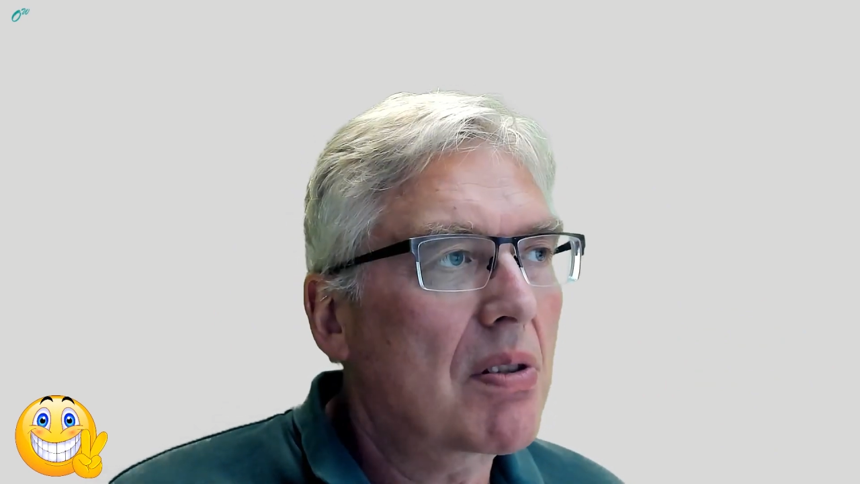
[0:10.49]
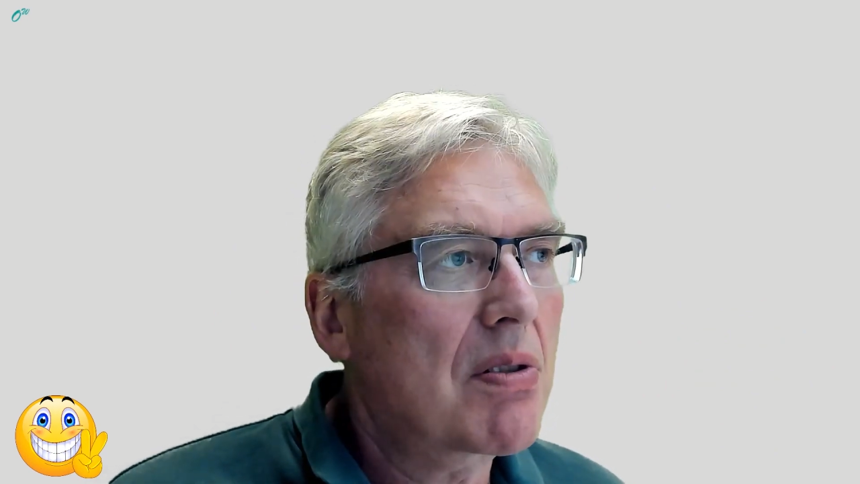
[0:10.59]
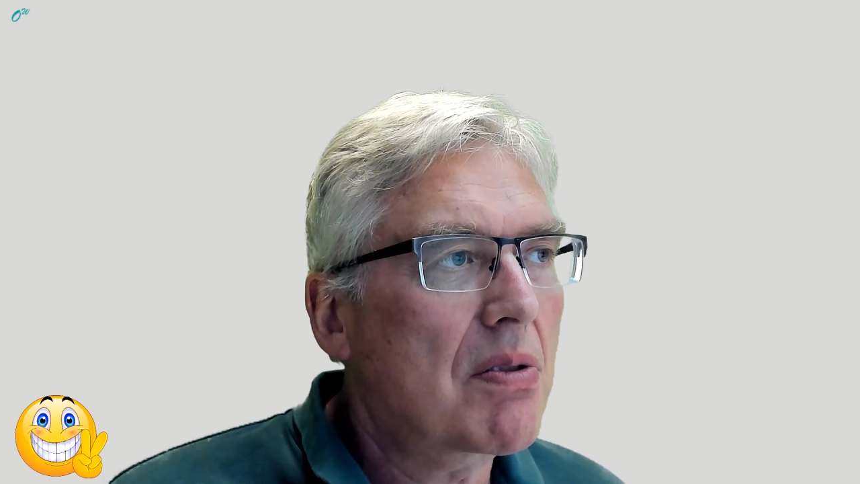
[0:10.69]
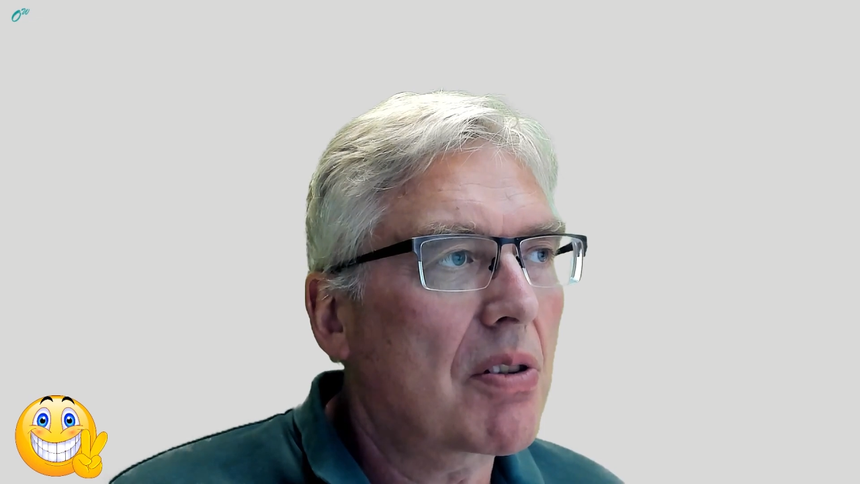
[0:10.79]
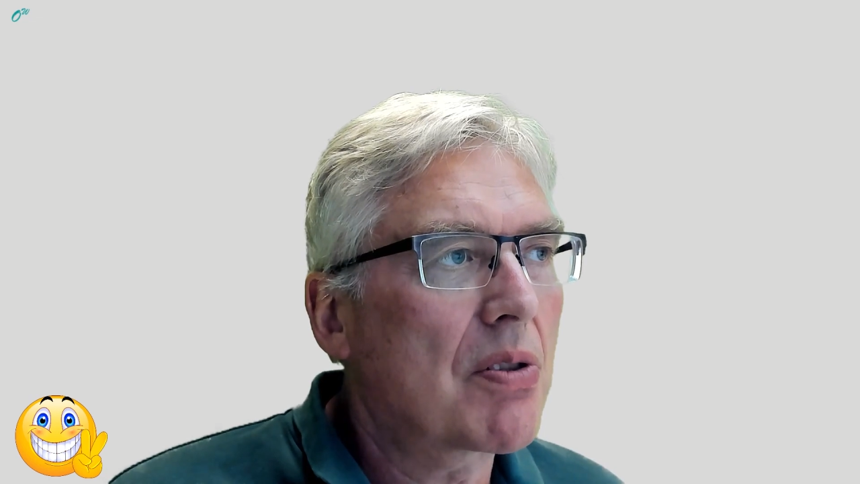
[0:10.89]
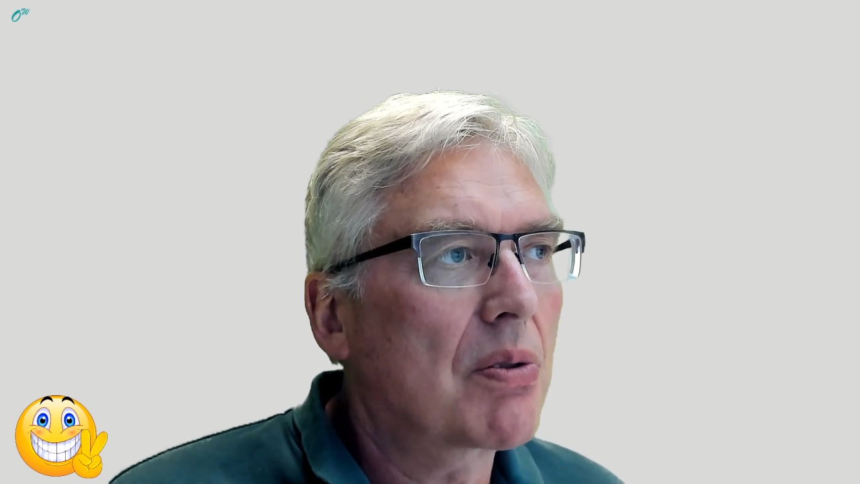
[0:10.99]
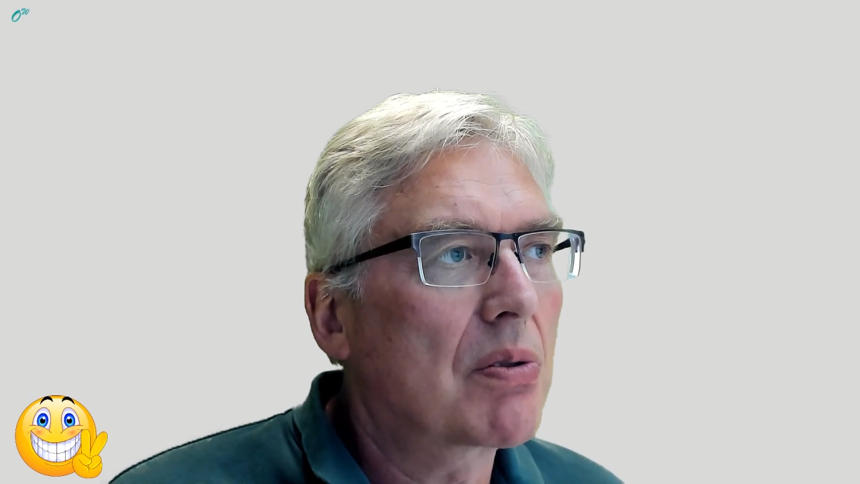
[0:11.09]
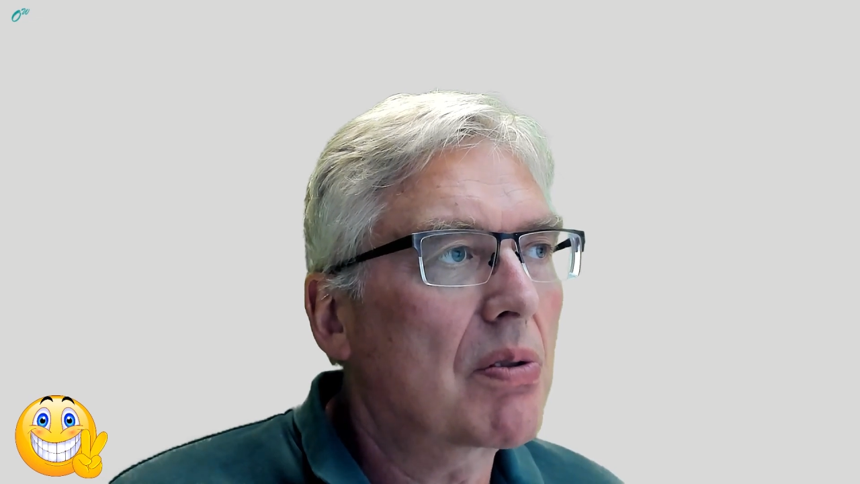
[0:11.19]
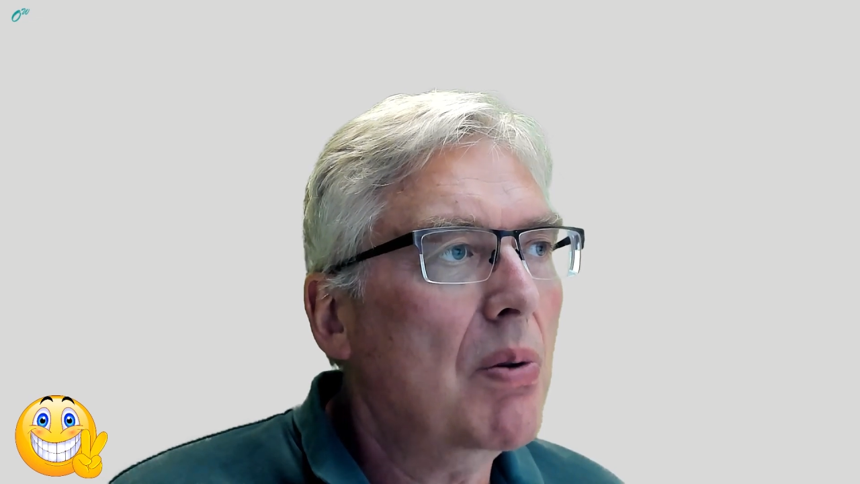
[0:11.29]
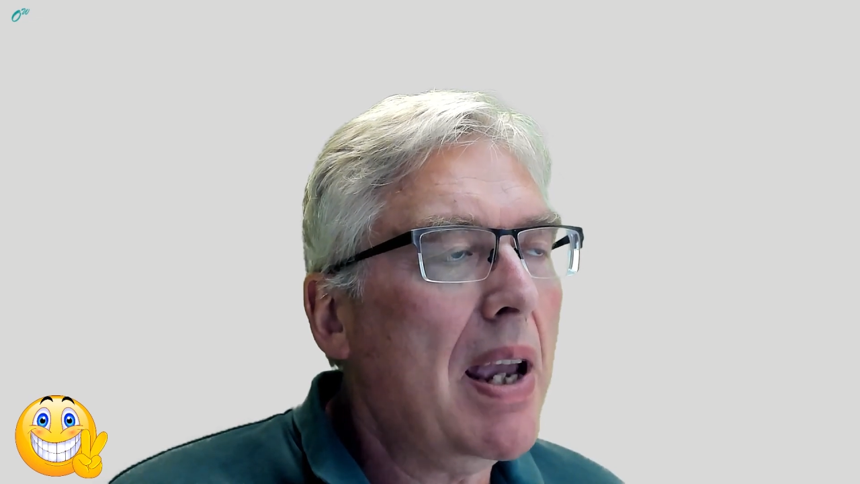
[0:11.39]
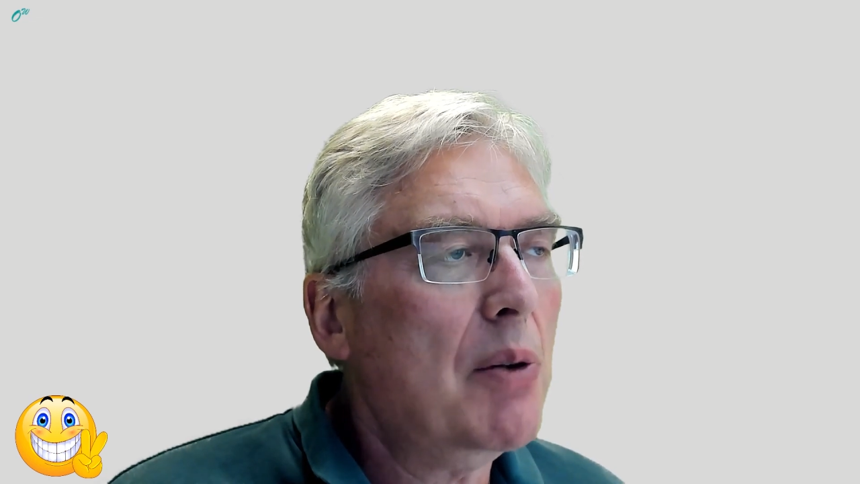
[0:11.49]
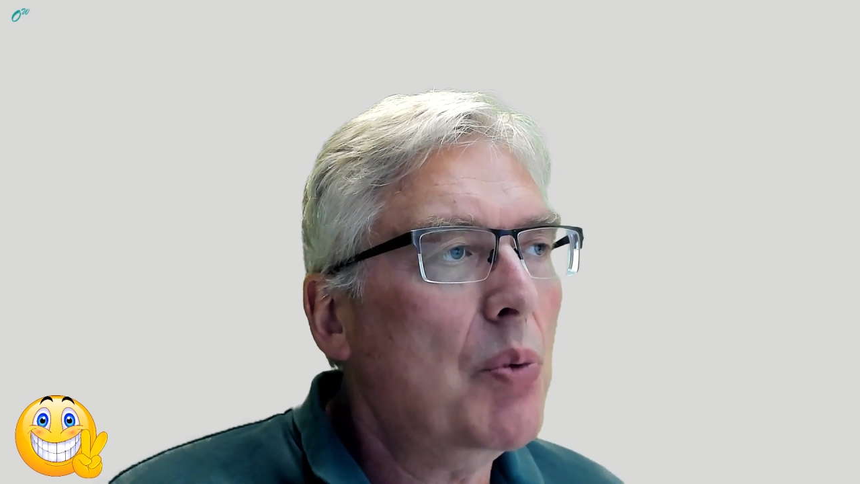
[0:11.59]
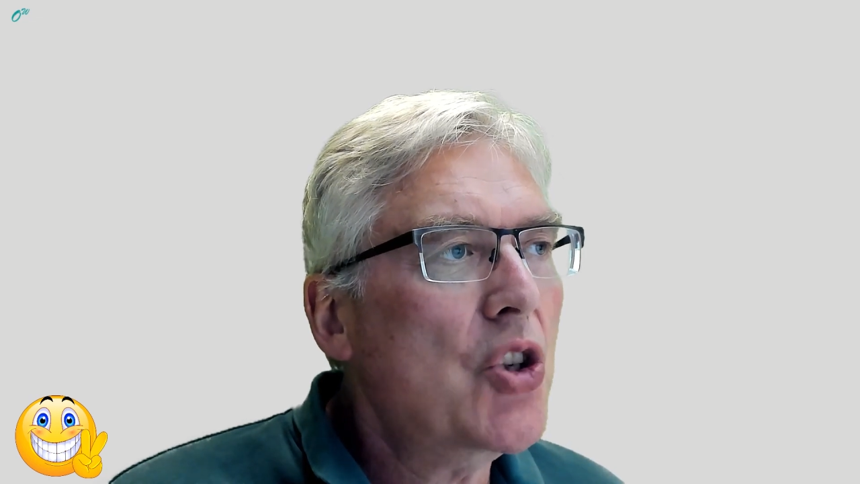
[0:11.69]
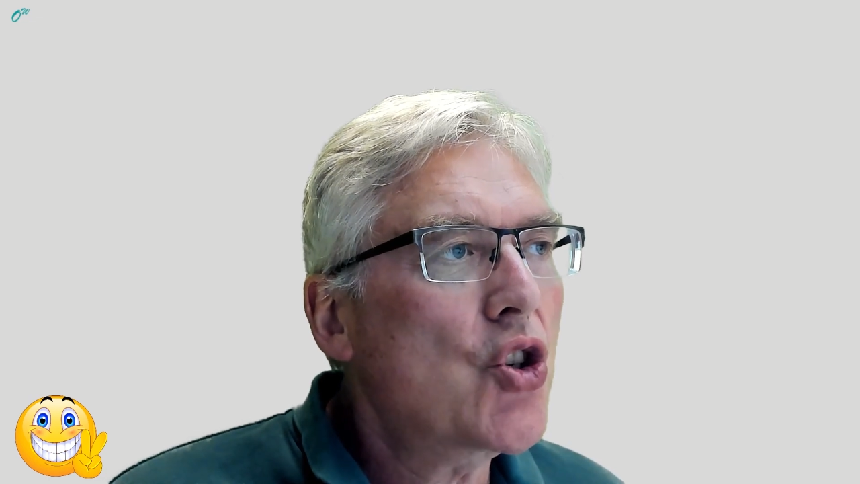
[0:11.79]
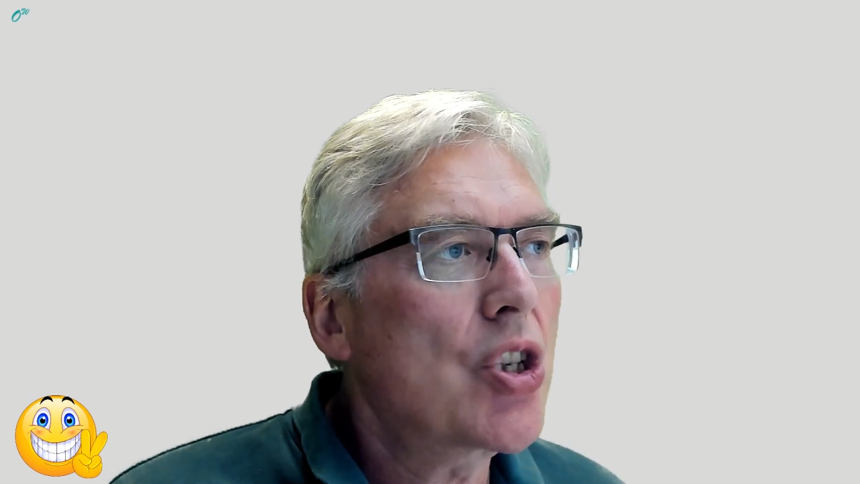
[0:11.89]
structure control
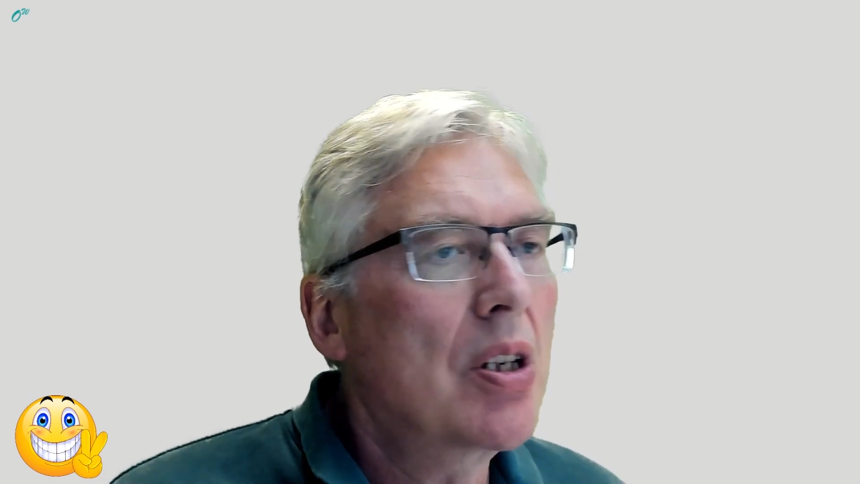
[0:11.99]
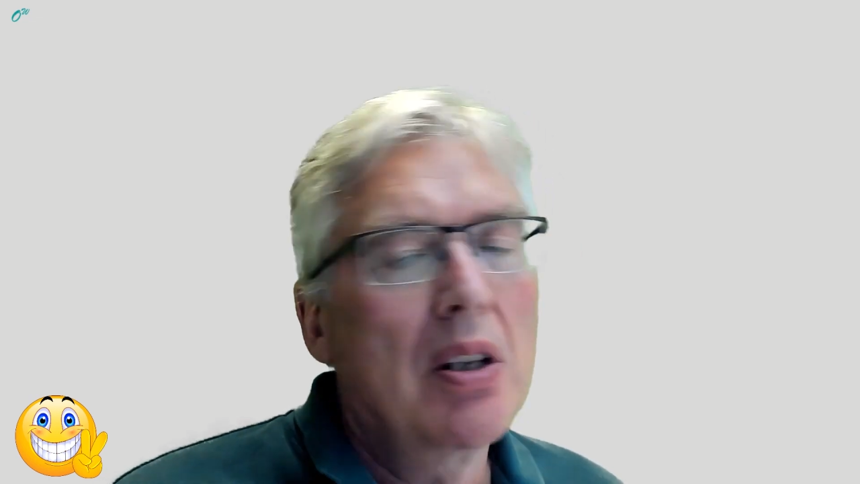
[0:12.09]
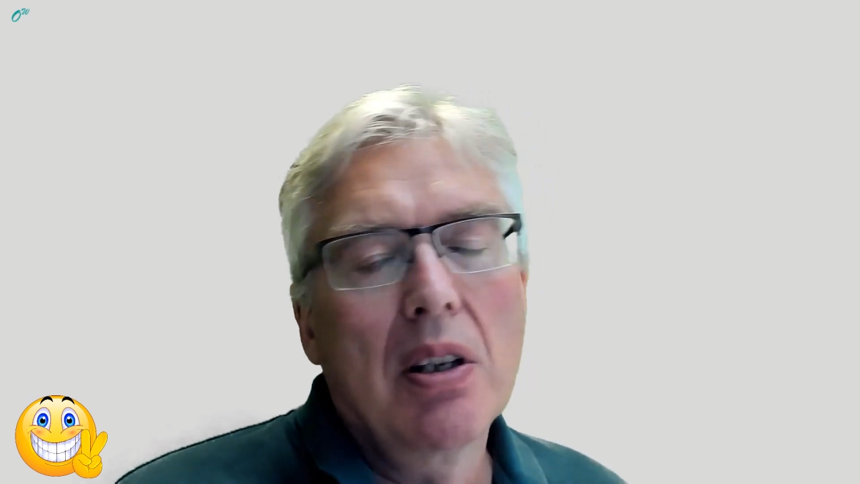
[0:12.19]
language,